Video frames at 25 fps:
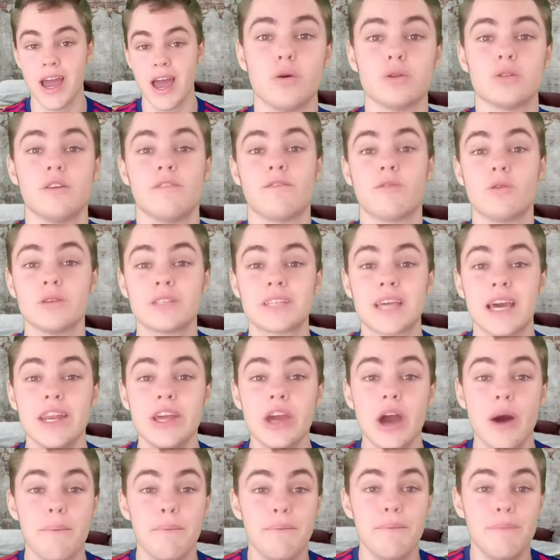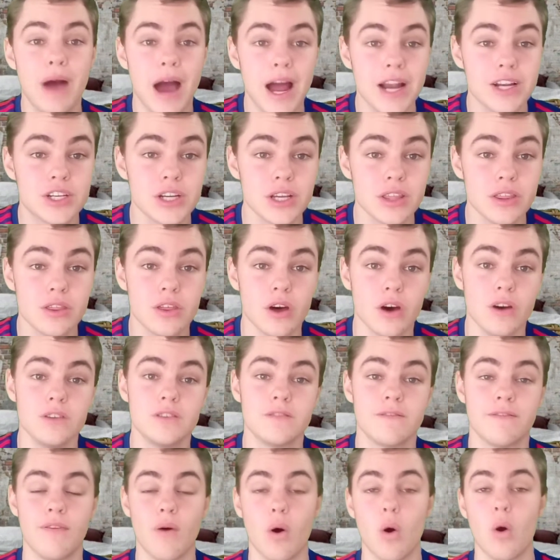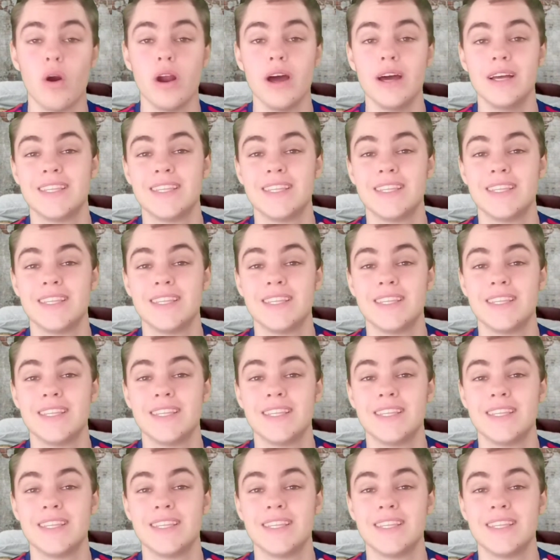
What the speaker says: Also, of course, can you imagine those four